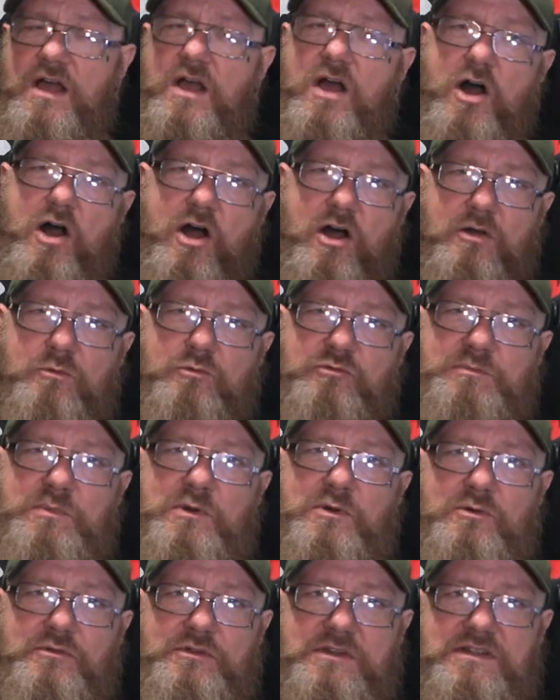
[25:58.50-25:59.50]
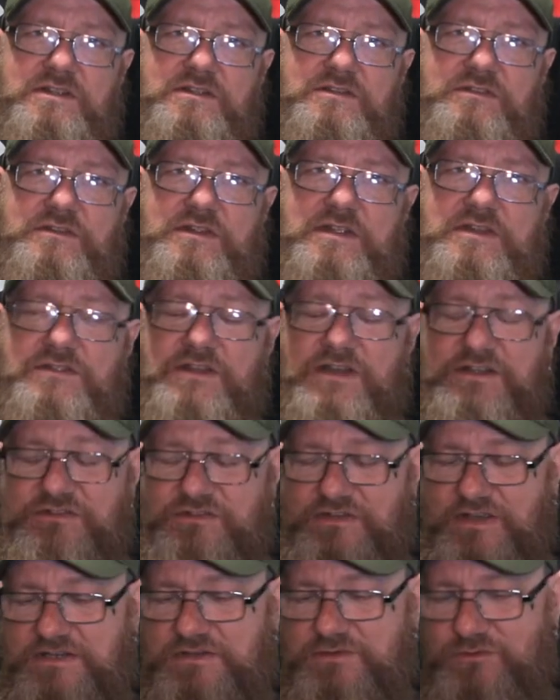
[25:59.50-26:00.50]
say, I always pour the yeast in. They
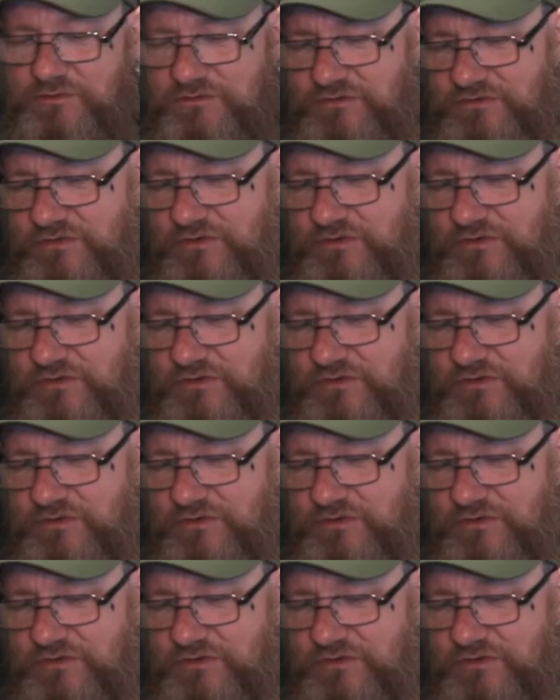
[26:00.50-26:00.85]
say not